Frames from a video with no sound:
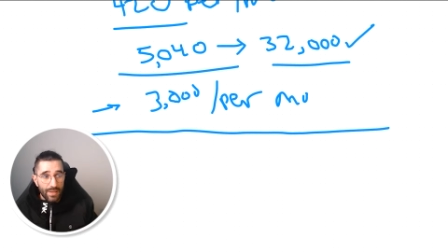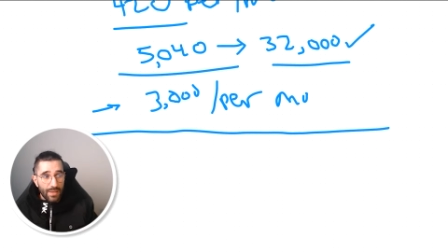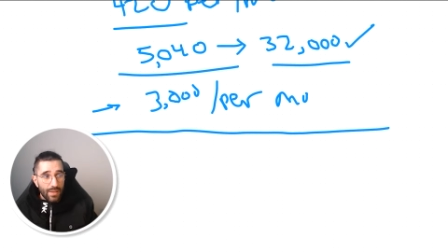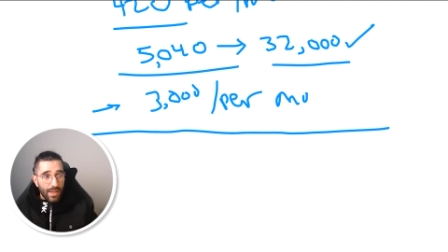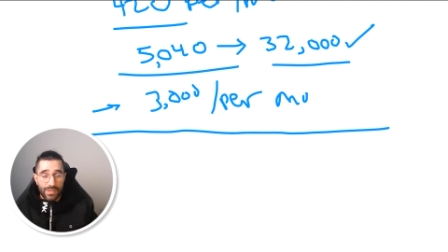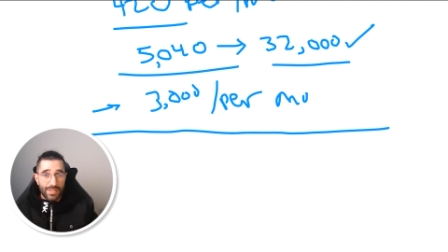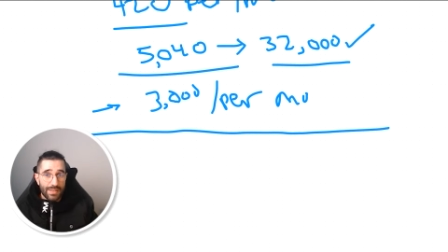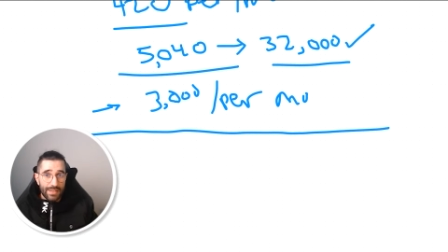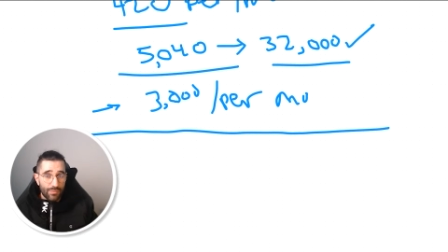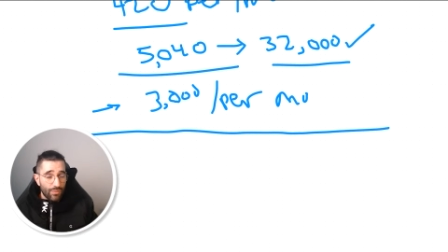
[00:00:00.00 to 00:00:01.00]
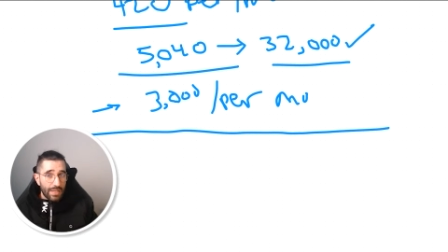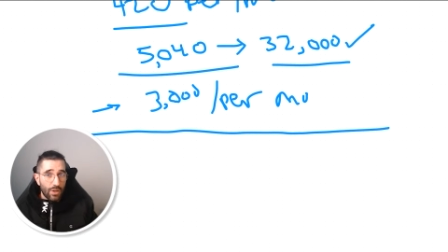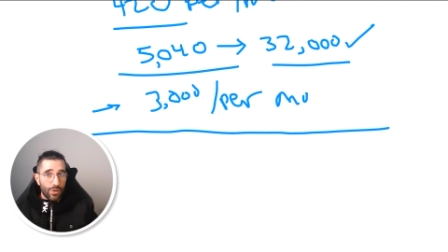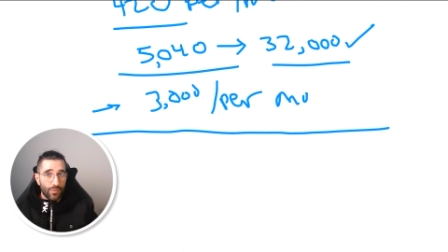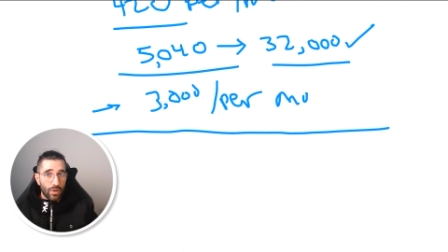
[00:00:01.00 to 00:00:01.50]
day and you're only sending
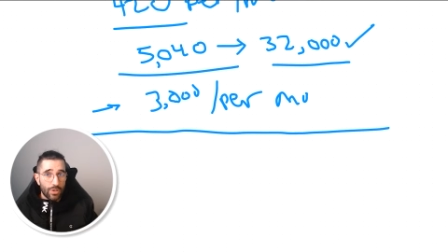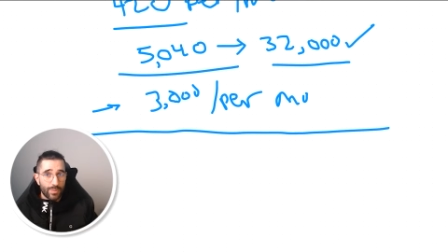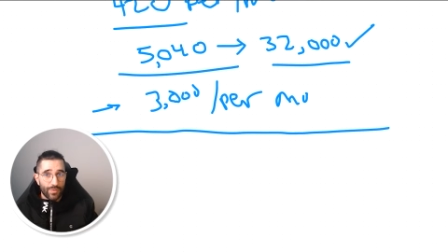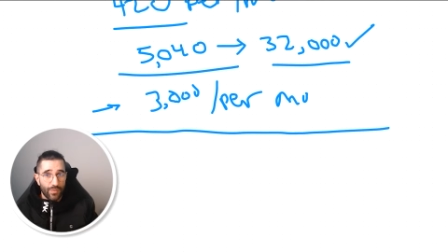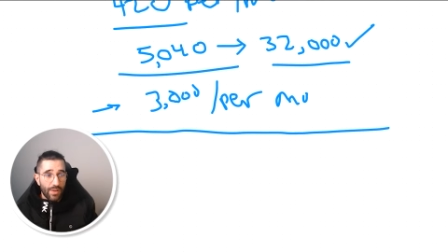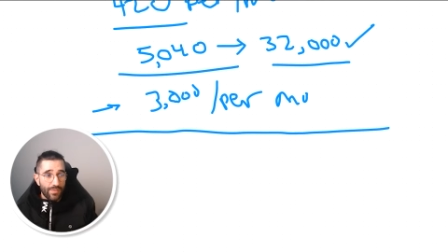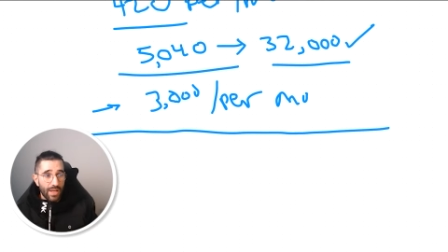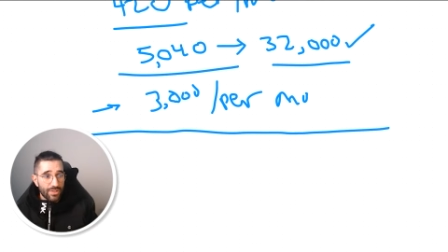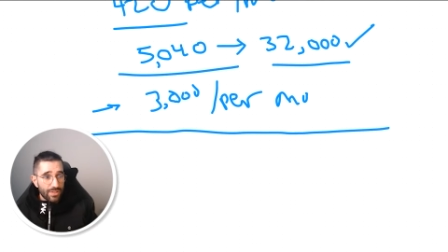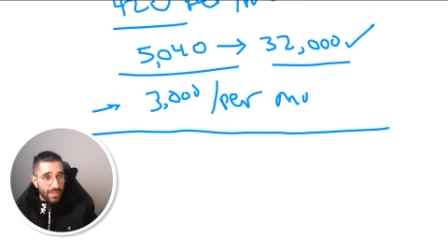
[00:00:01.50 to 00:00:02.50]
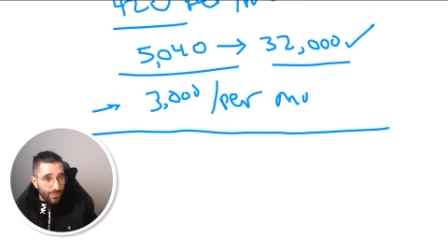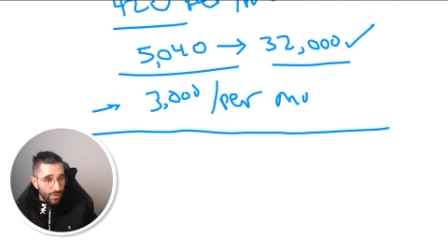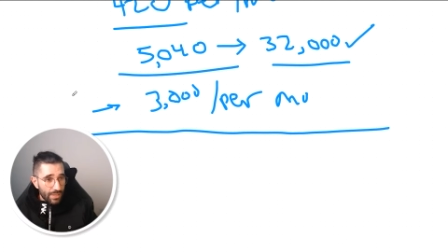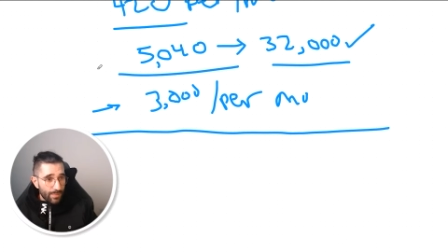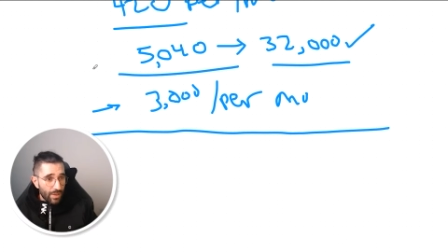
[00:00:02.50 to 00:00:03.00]
really low volumes of 5,000,
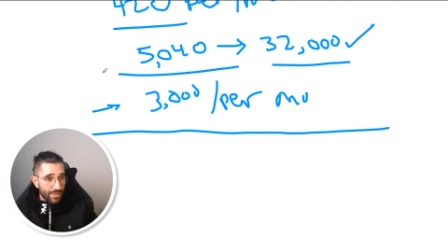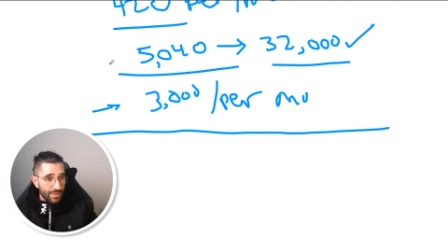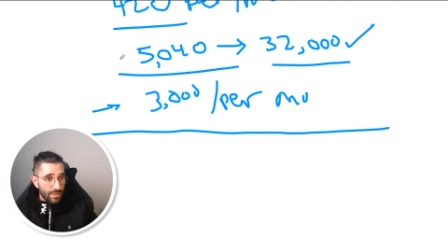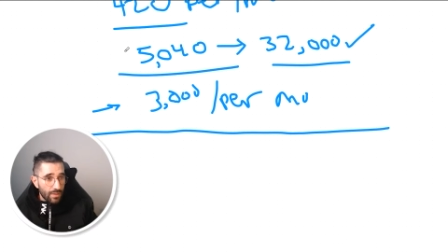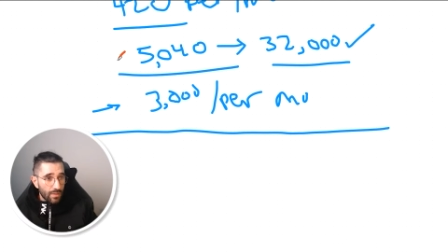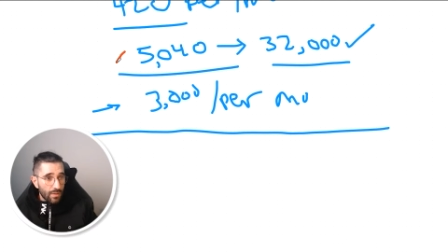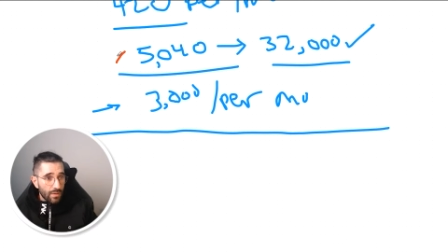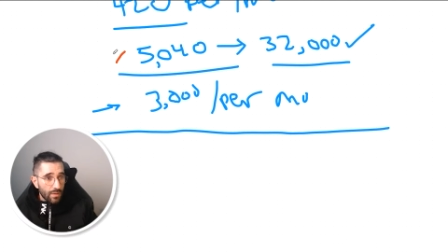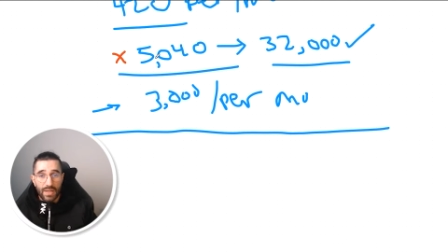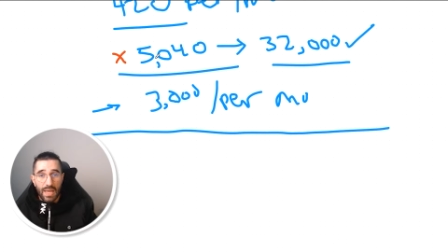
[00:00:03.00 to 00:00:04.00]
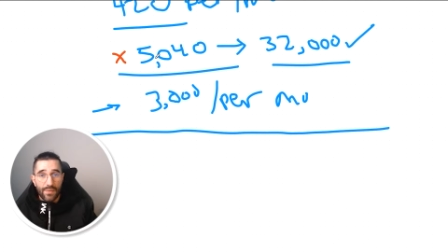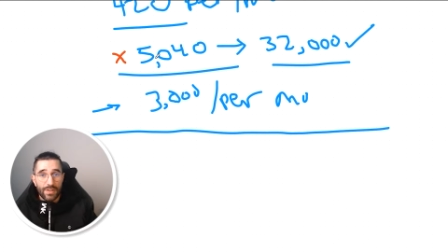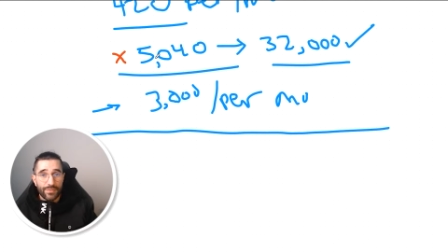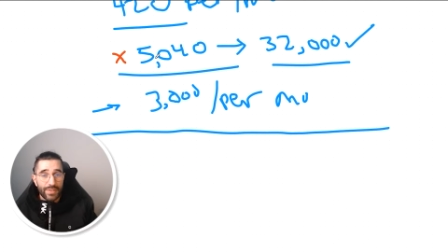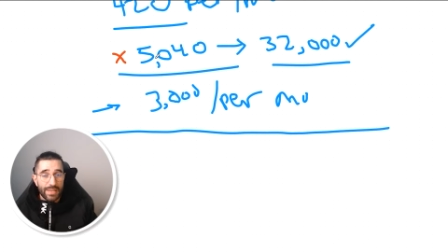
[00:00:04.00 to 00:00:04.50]
if you're this person, probably not going to
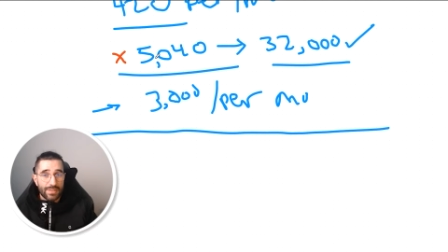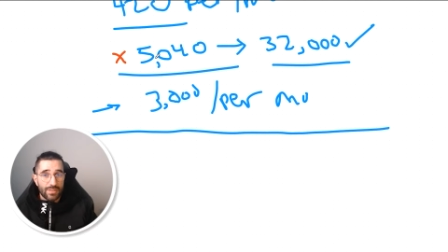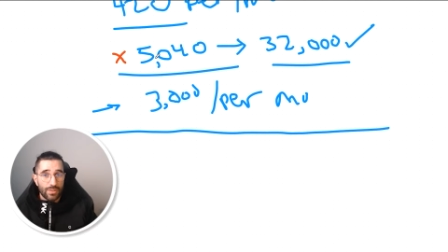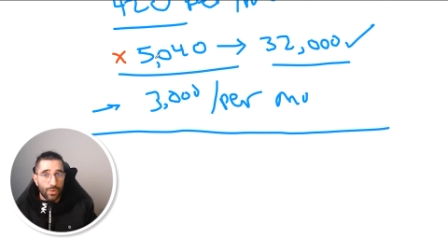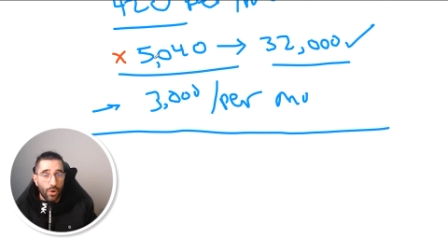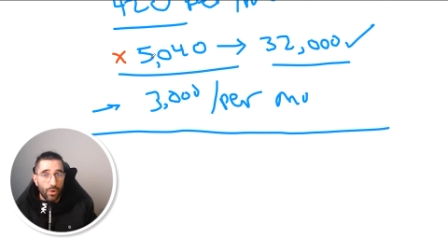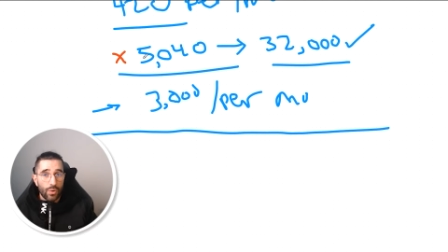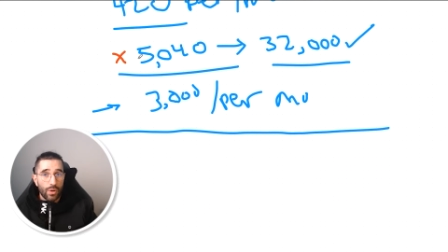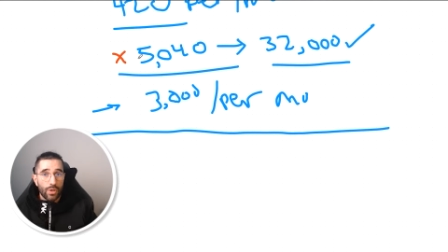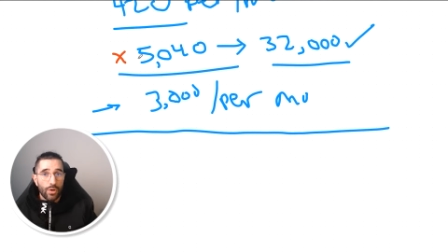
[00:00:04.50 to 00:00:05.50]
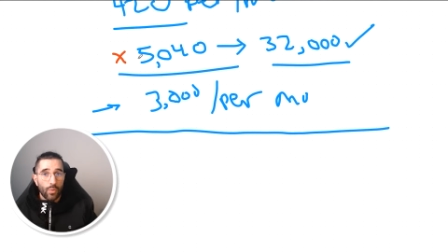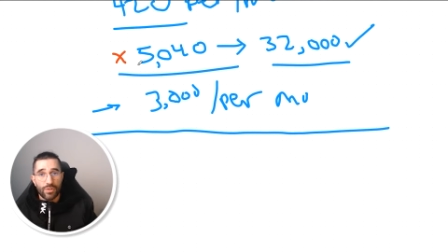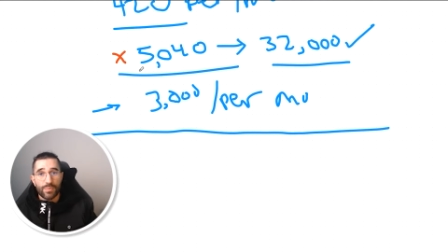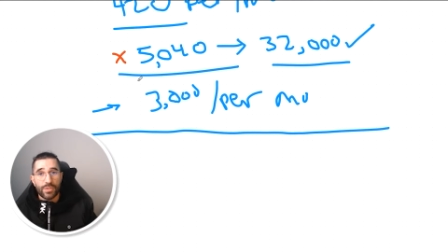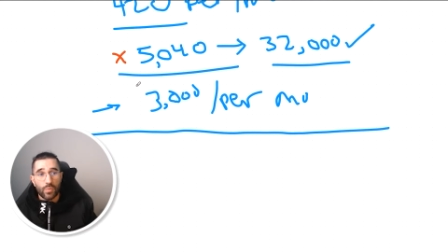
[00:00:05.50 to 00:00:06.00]
have enough data to know
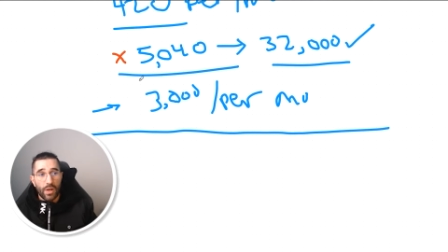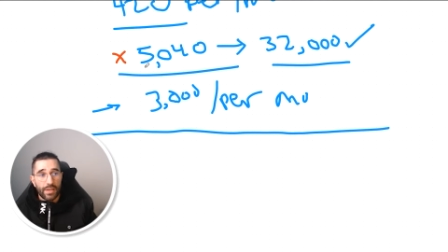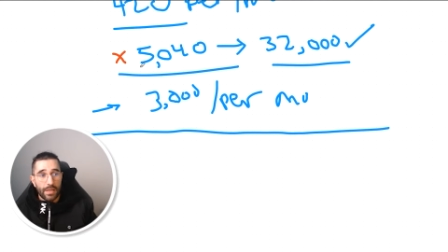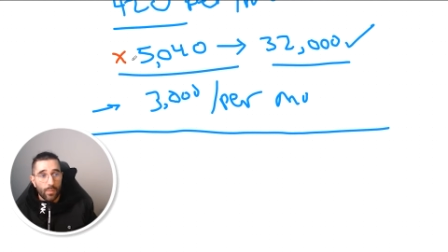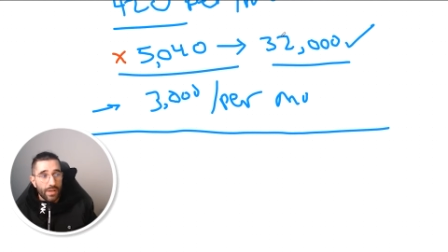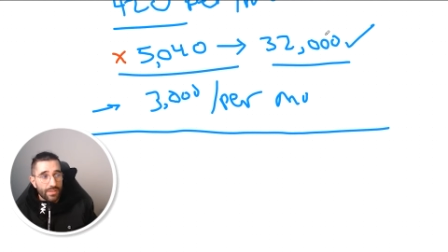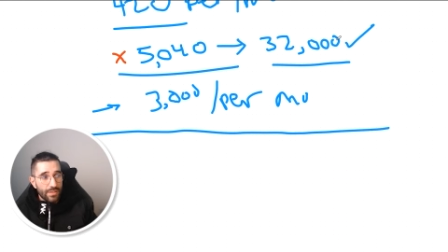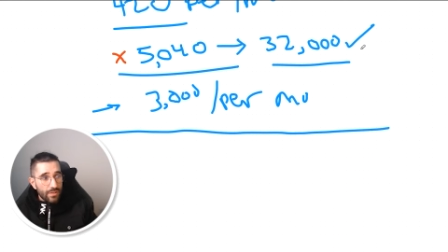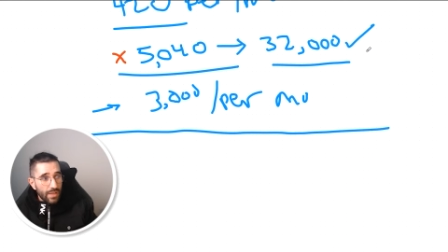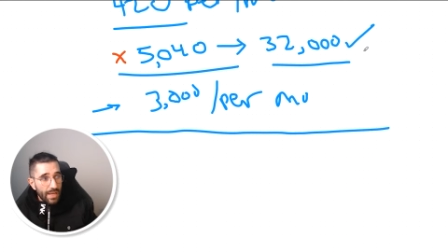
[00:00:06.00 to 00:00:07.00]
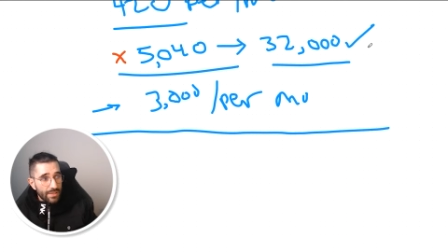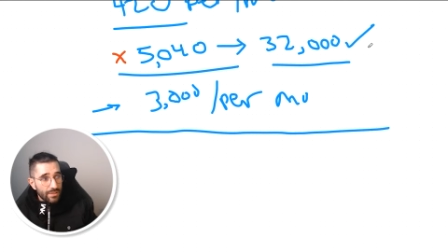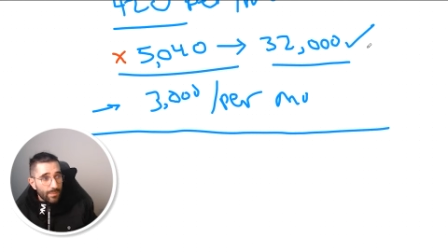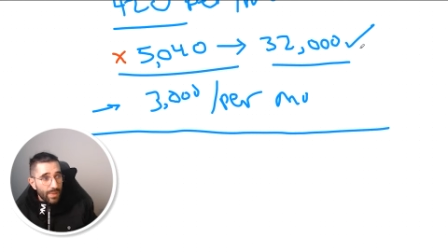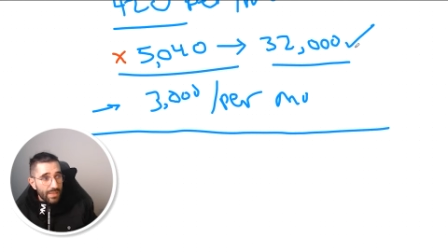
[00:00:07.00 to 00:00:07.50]
what script is working and what isn't,
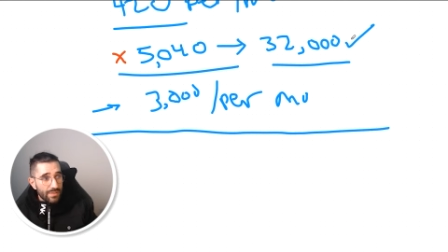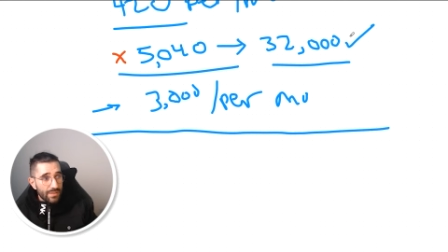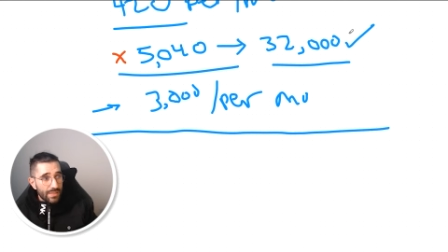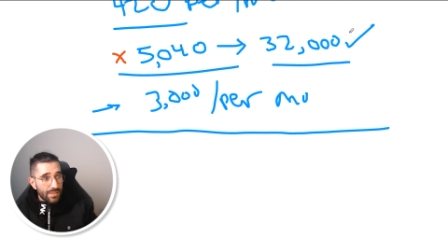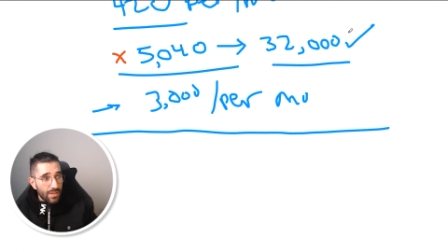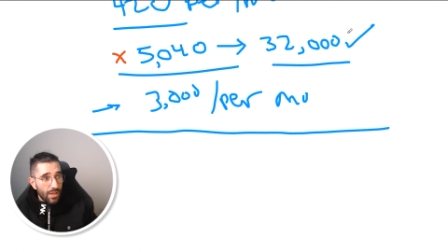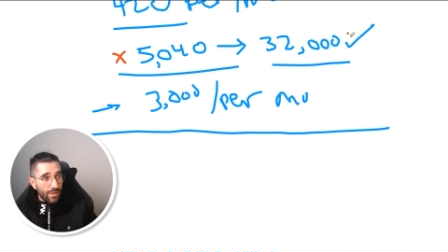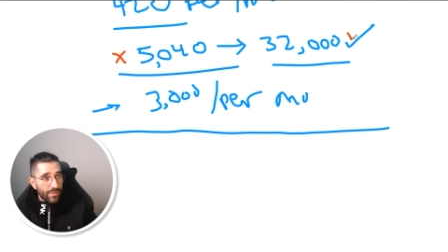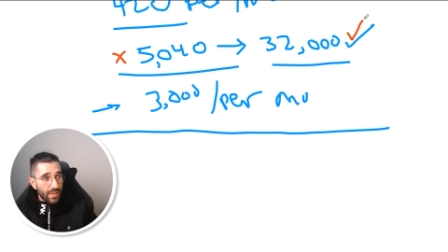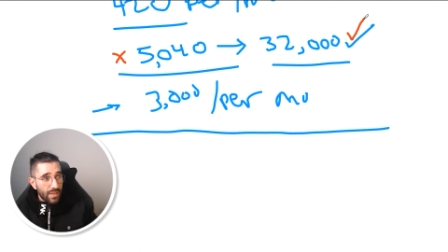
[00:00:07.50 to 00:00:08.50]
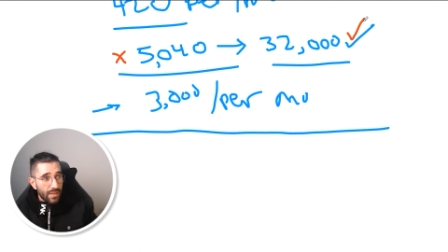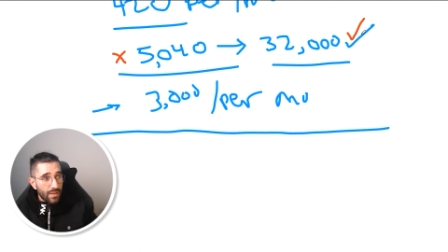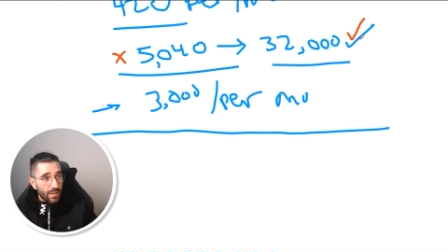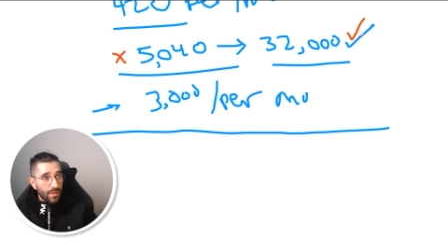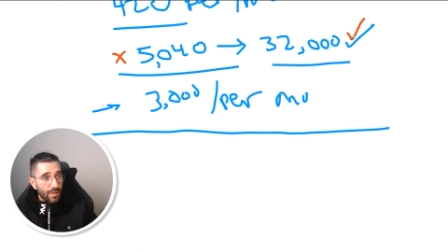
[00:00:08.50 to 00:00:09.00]
as compared to this guy over
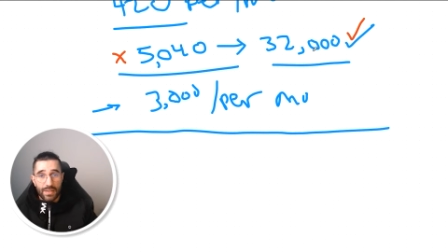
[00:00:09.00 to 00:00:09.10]
here